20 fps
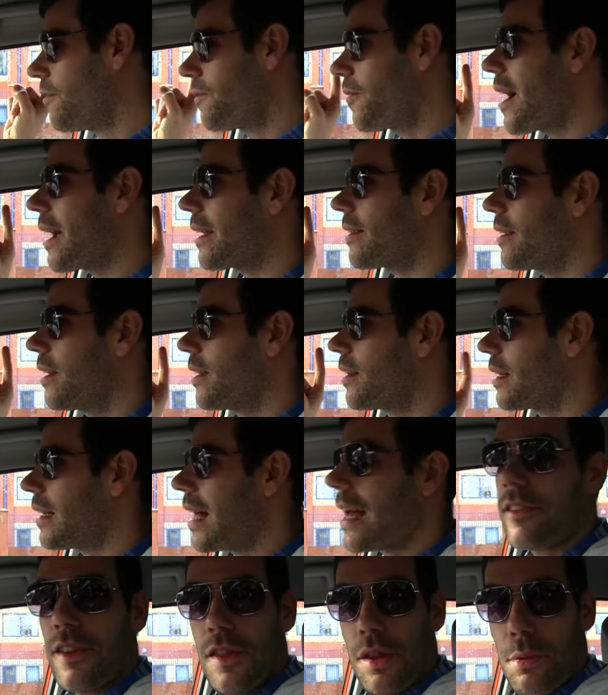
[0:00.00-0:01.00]
in fact, in the
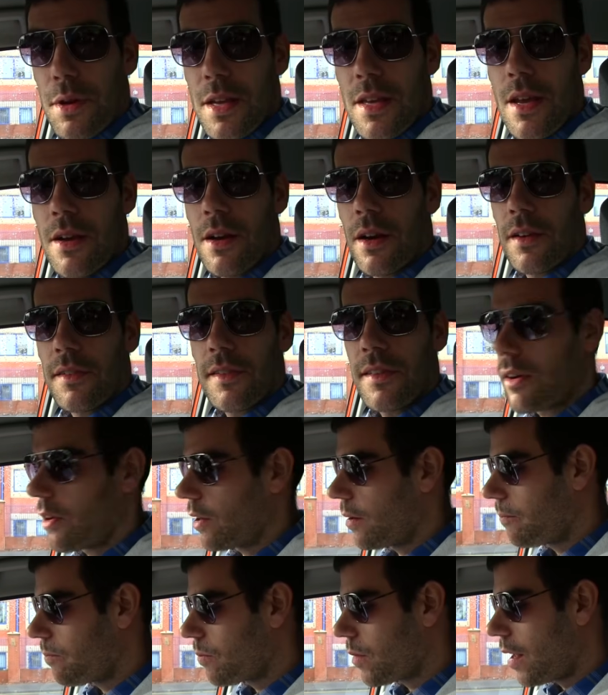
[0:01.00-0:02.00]
last 3 years,
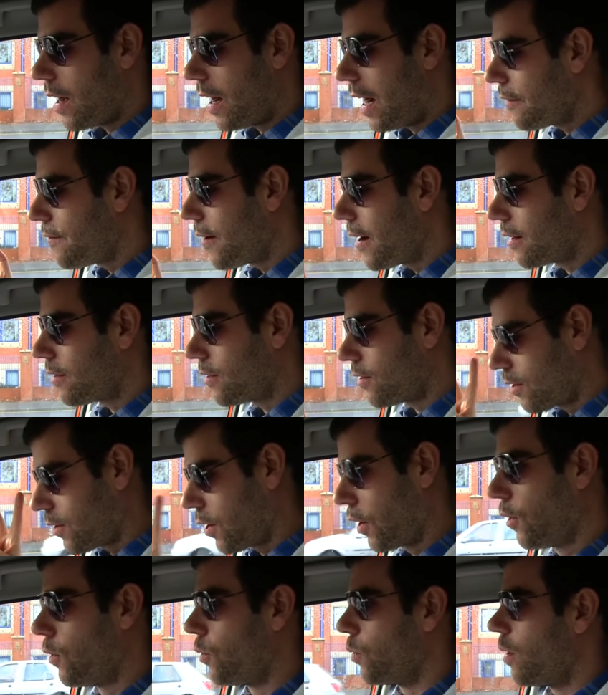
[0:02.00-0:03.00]
I've had
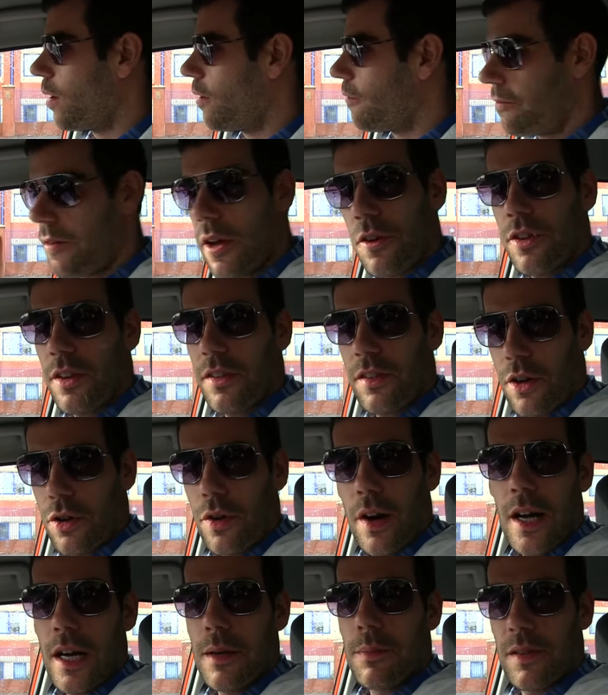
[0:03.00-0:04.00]
two vicious
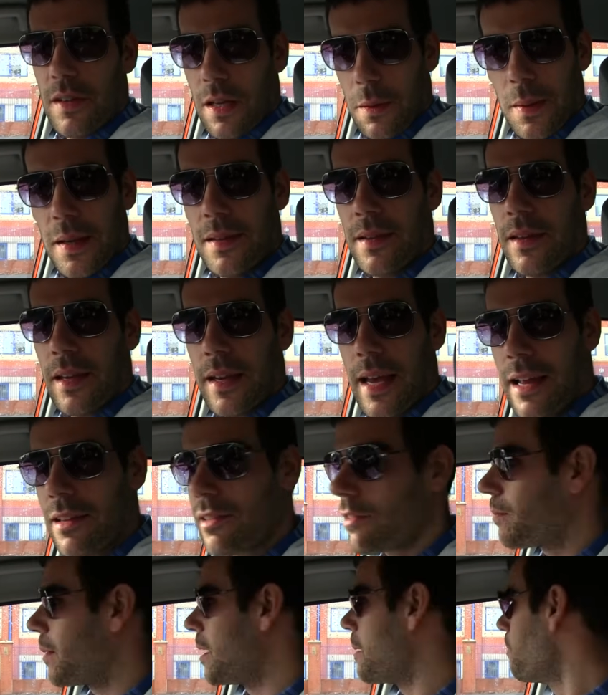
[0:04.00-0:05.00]
crimes committed
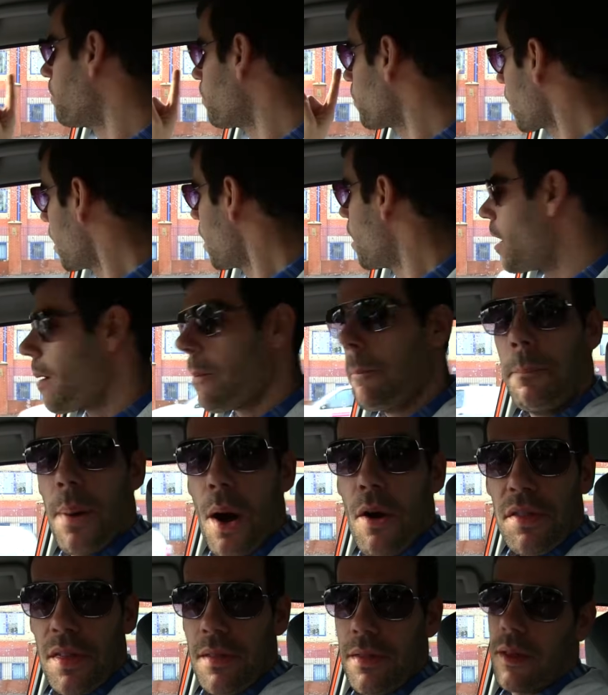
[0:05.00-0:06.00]
against me.
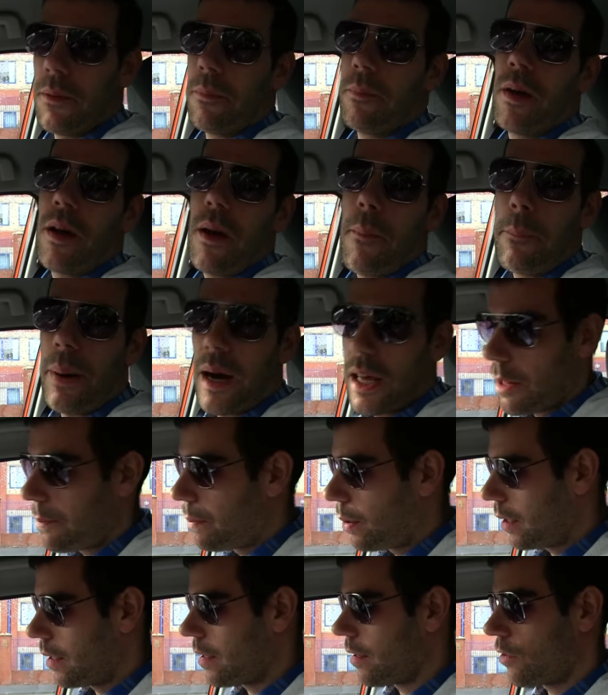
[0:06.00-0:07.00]
Both of them by the
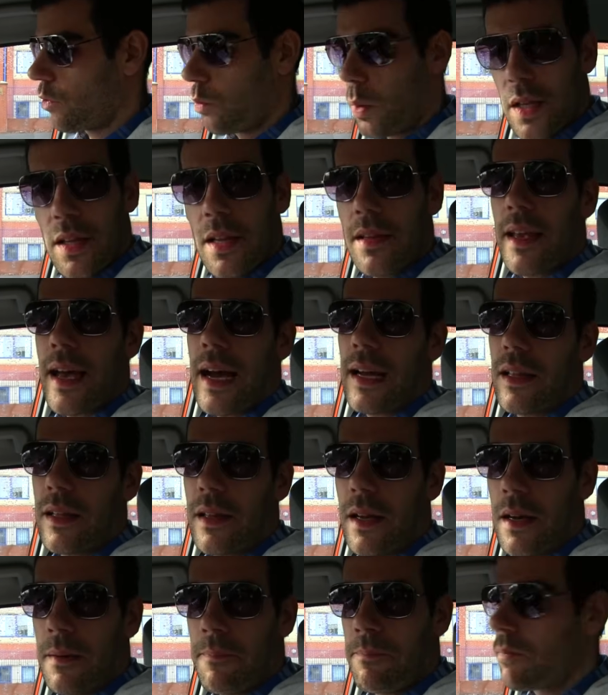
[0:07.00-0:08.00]
police. One in
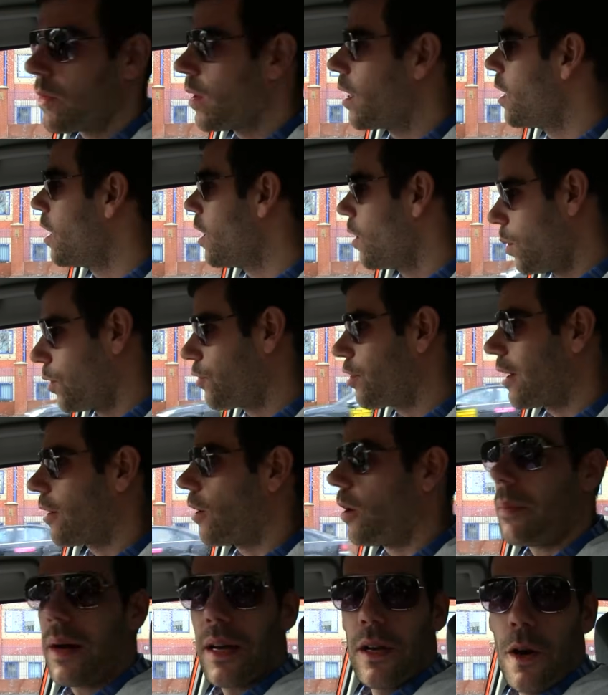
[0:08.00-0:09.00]
Canada, which I
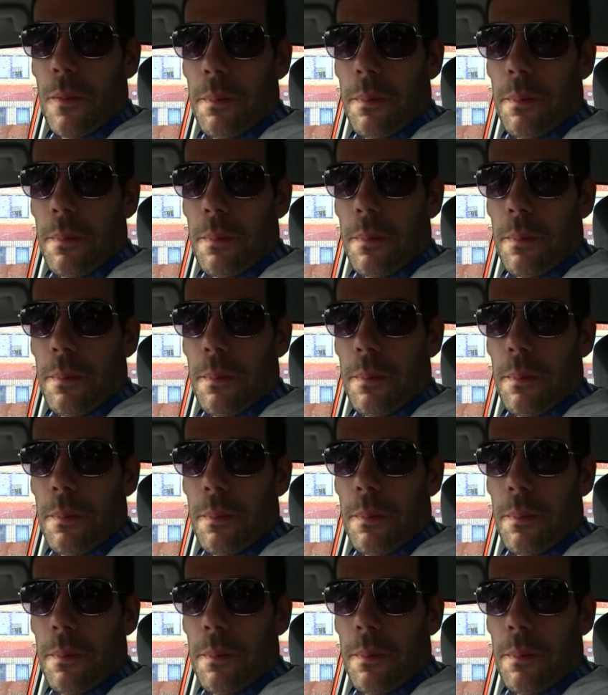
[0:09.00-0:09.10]
got my